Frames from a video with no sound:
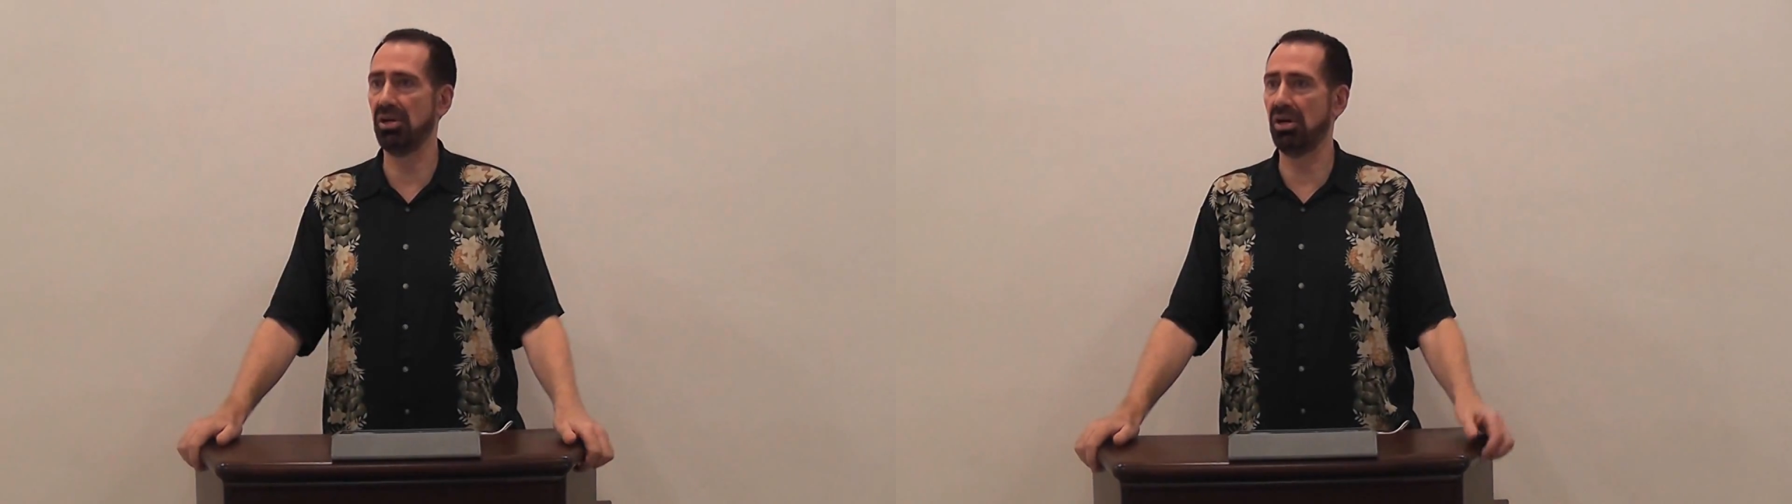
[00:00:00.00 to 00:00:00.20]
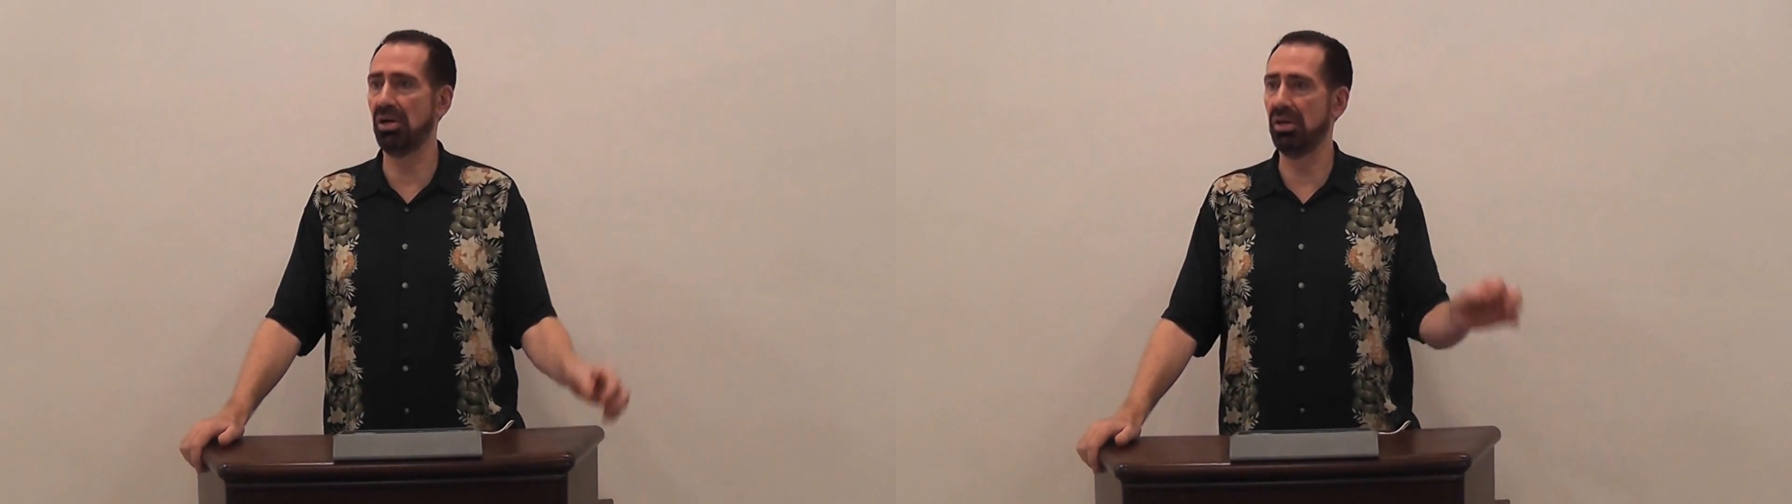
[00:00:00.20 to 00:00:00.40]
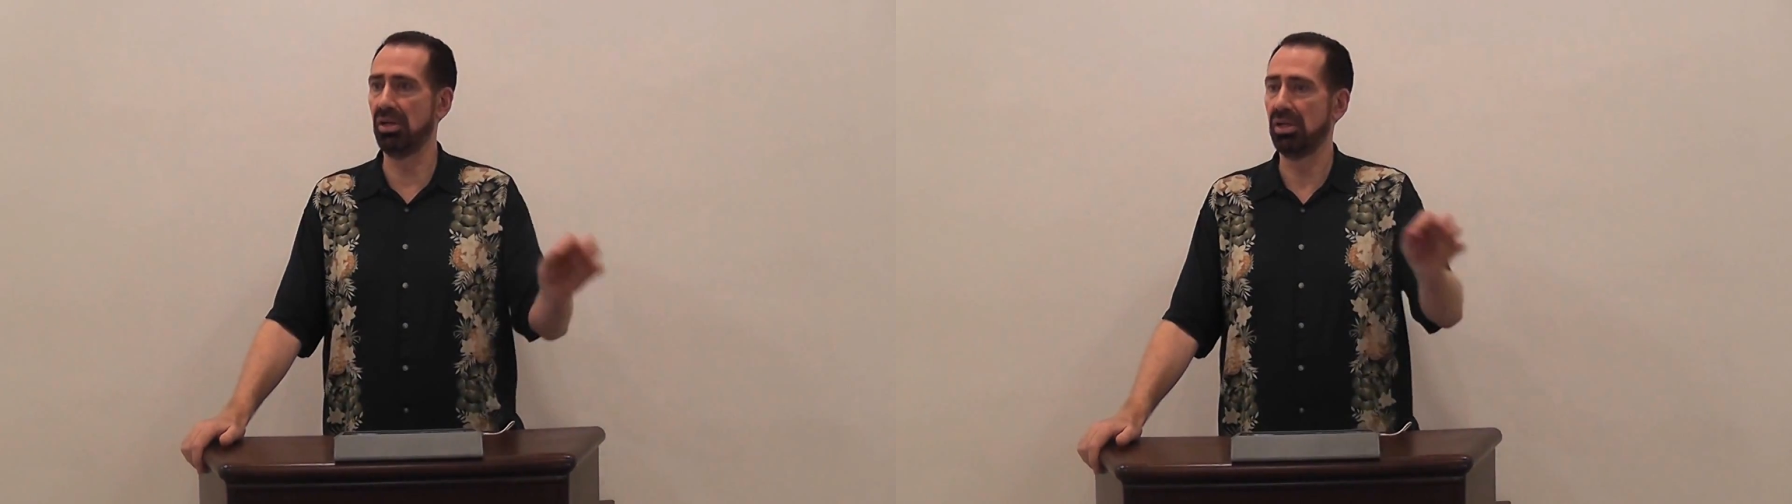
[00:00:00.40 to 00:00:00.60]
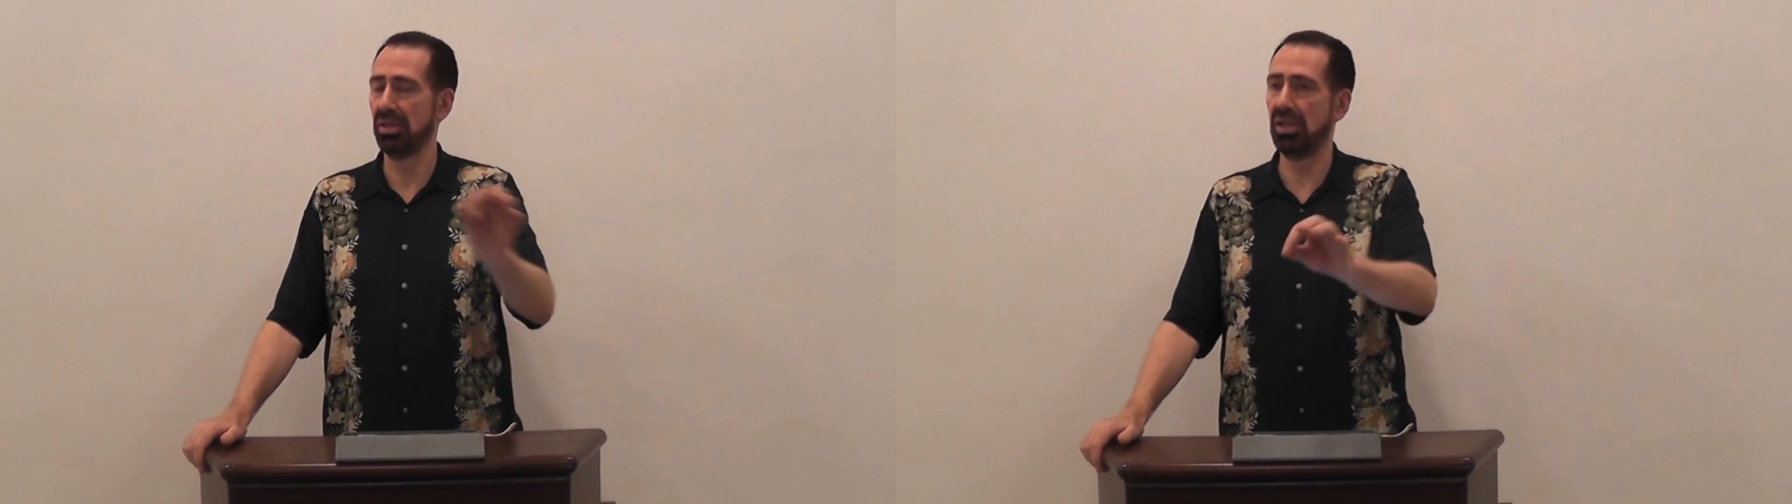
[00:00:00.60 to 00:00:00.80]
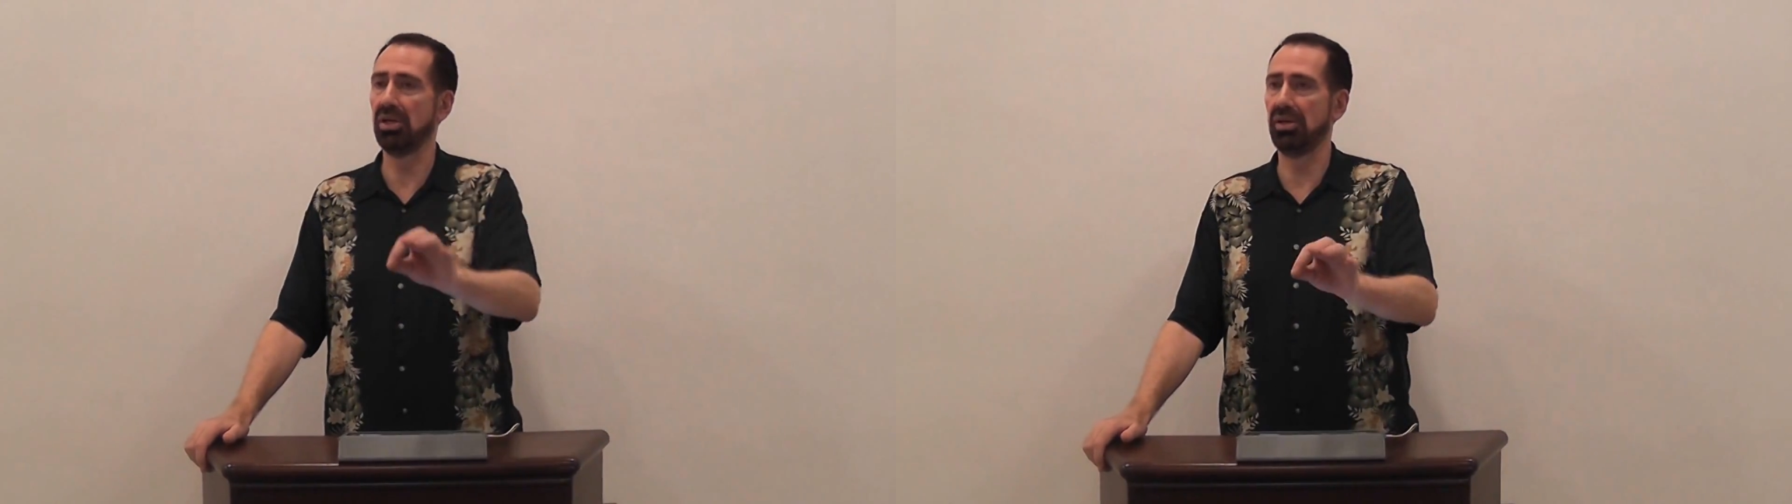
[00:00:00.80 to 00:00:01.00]
on
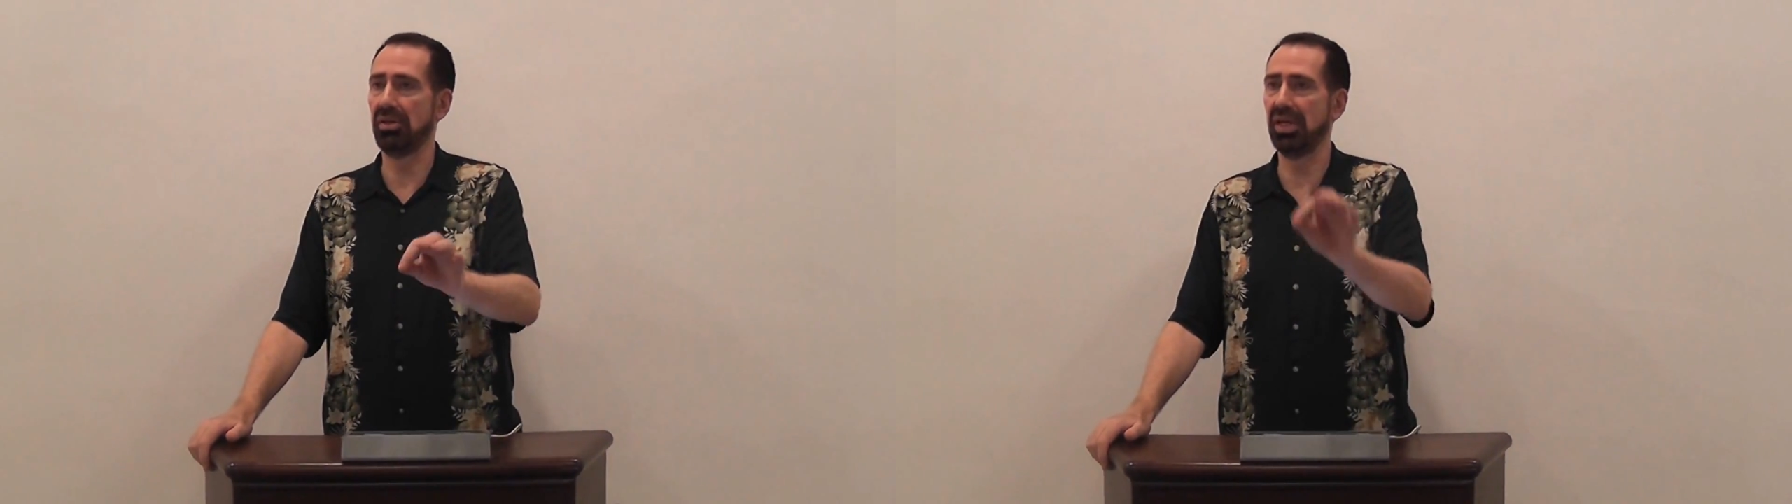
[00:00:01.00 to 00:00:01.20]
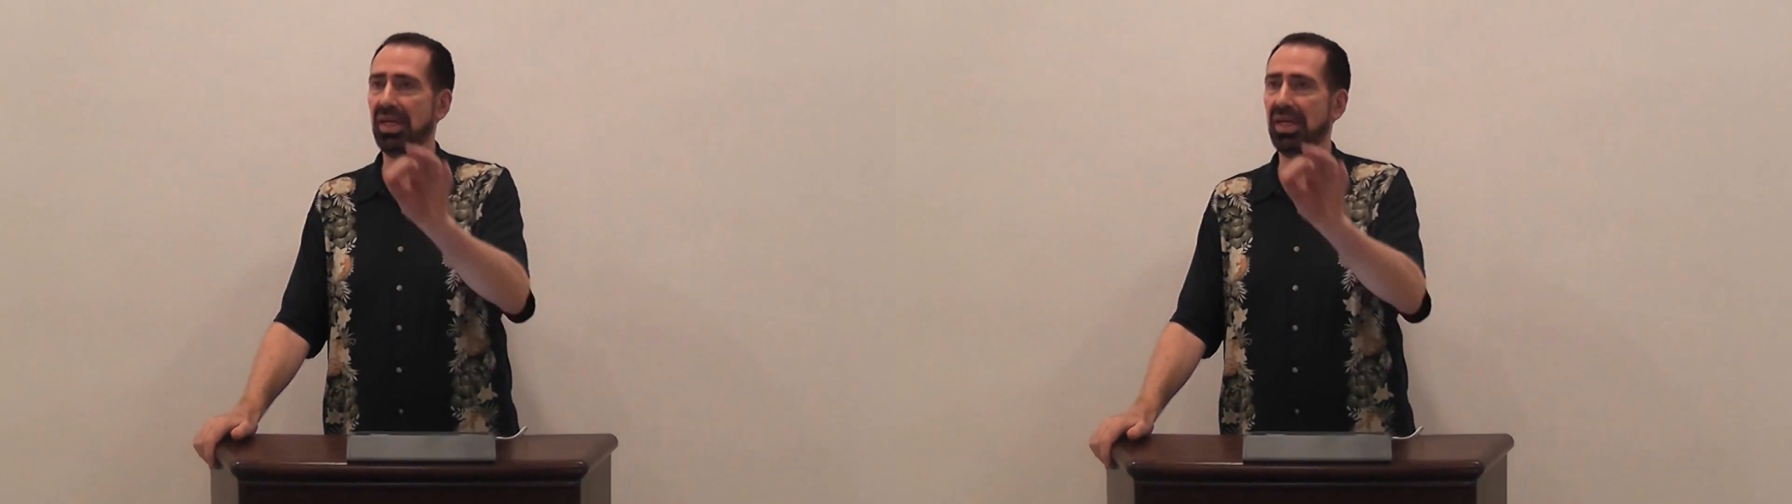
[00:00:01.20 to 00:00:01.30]
the earth.